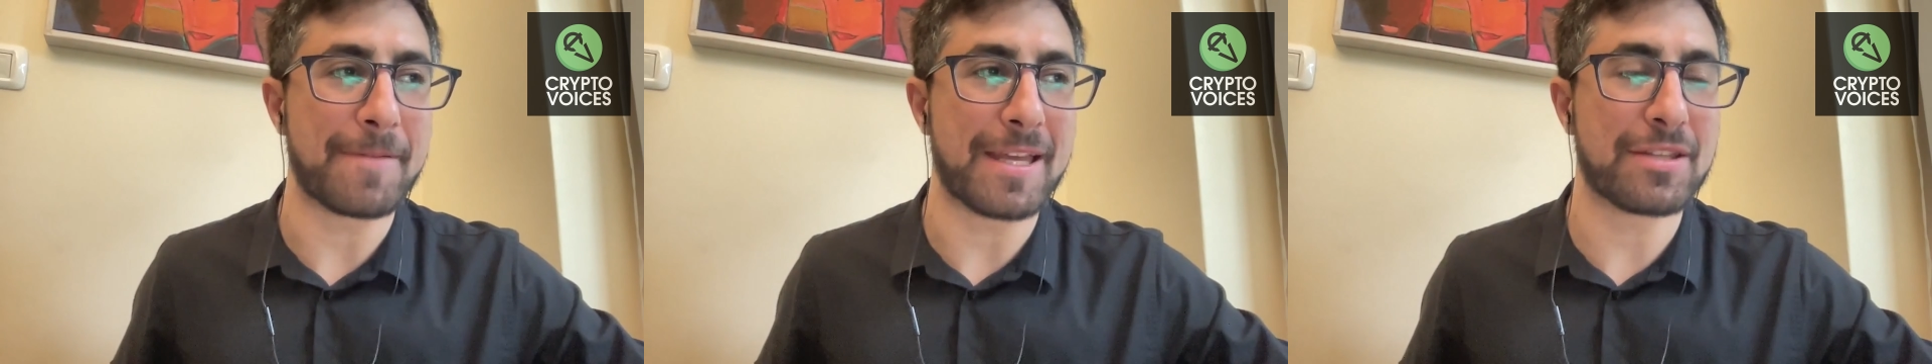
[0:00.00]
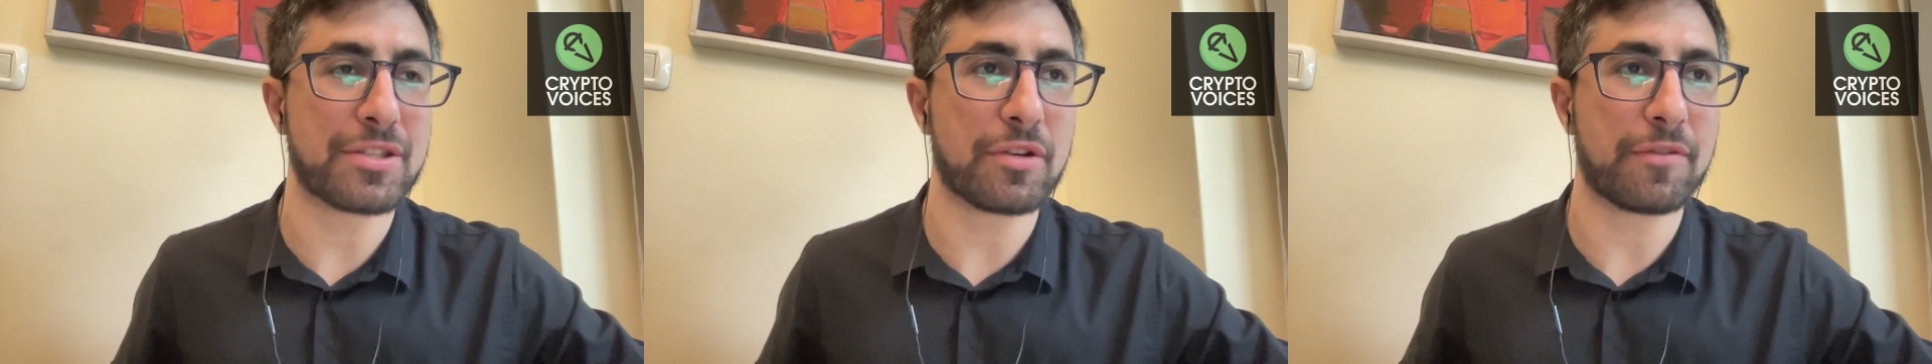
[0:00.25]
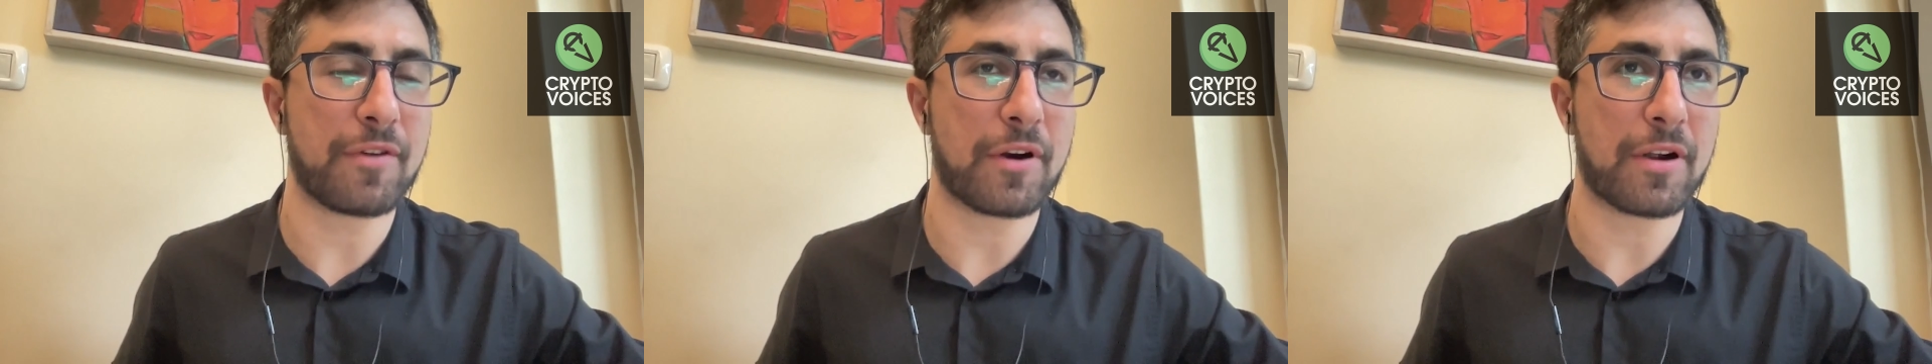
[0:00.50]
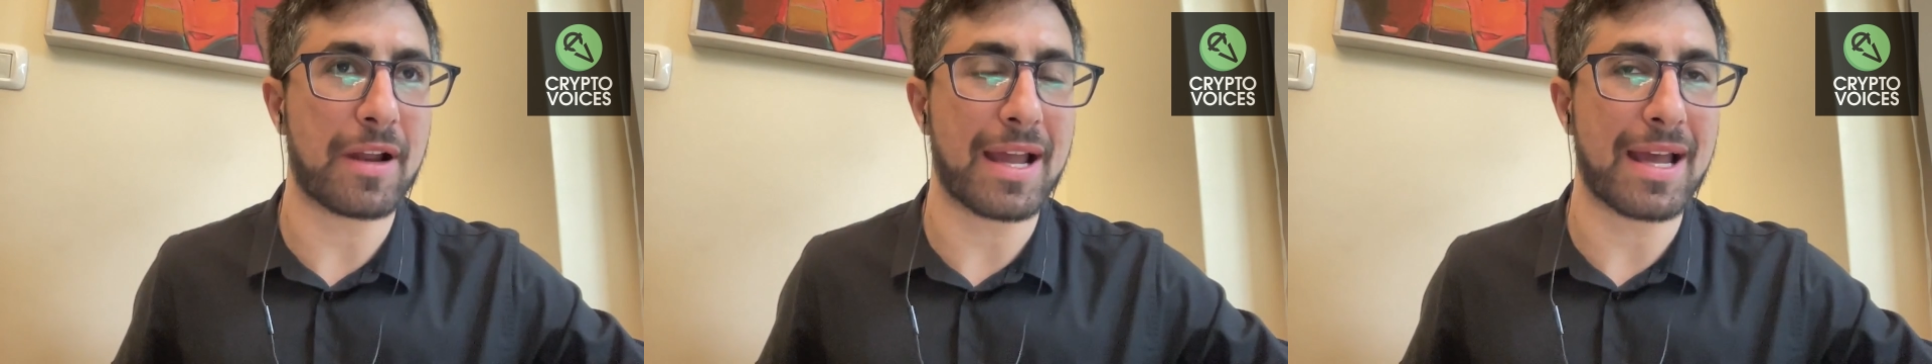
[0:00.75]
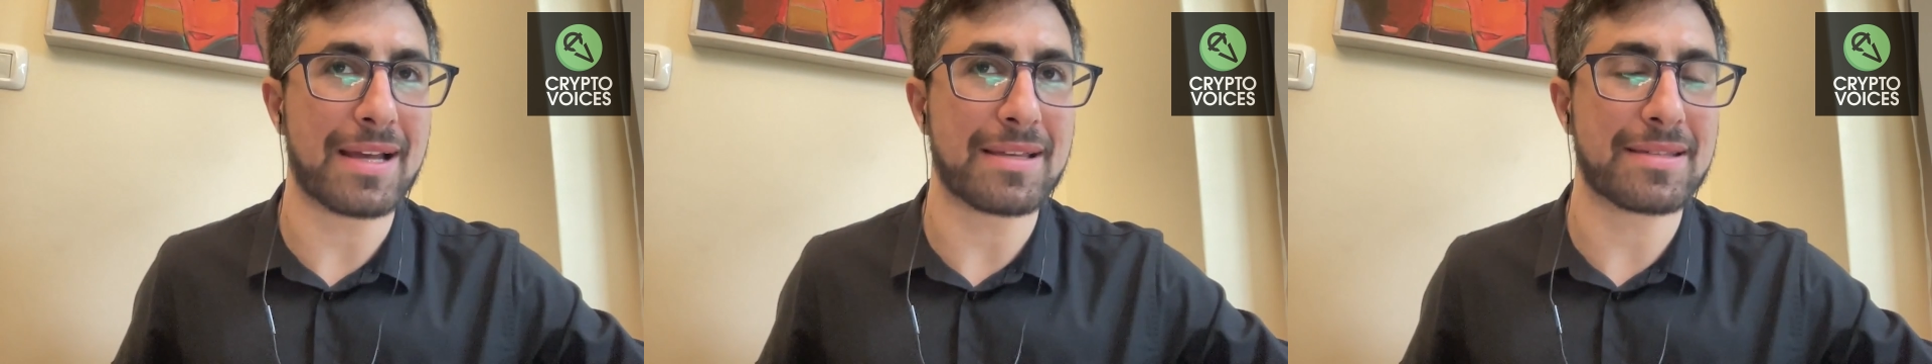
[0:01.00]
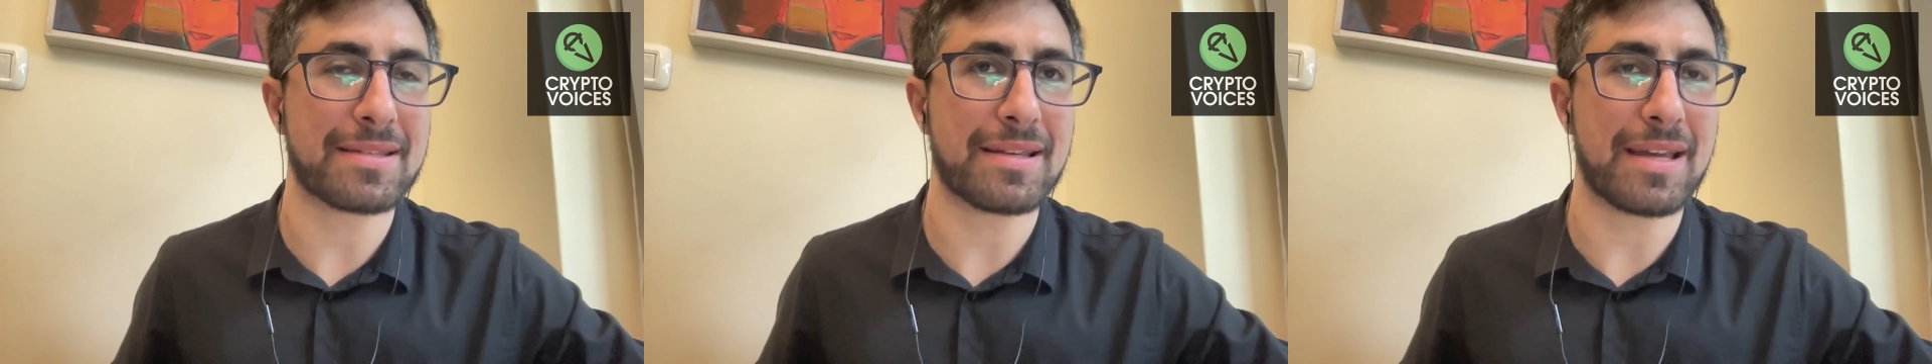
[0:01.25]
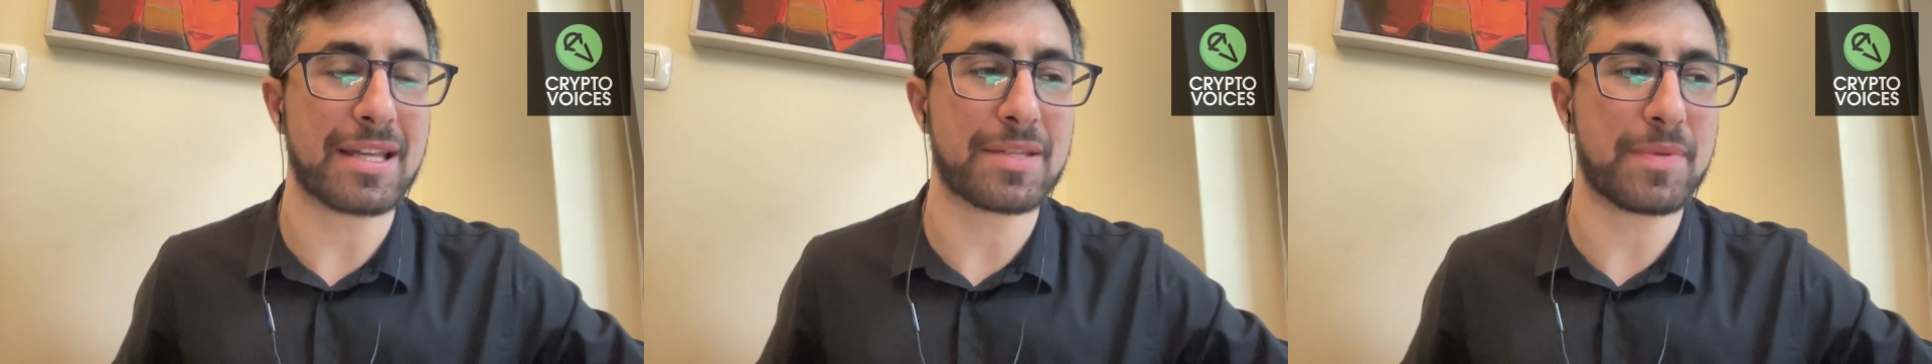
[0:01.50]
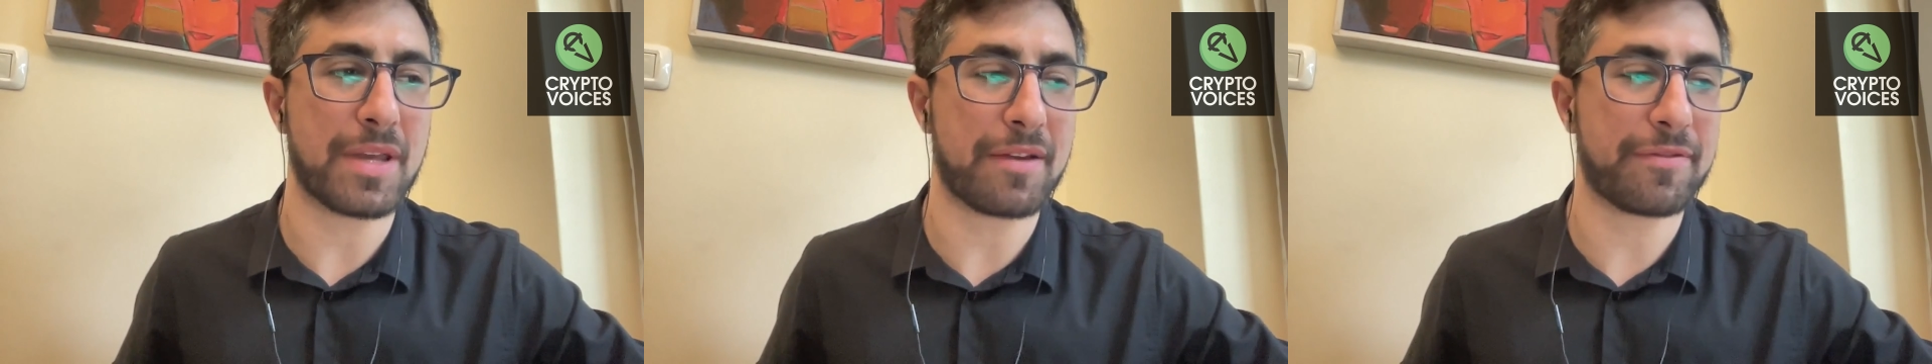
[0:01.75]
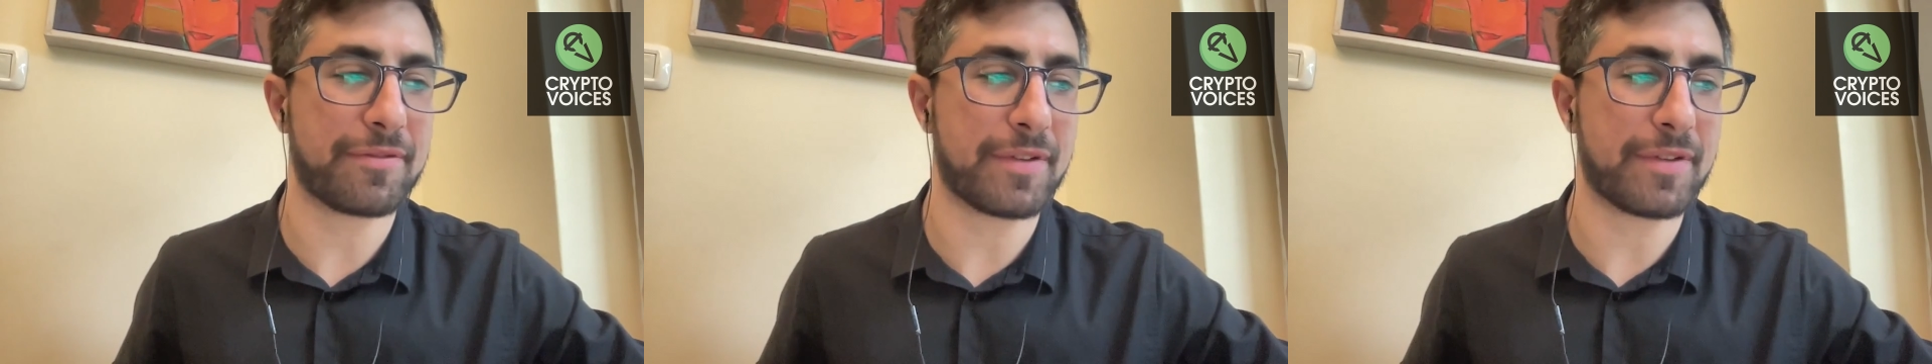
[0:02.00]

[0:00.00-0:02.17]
insofar as SBF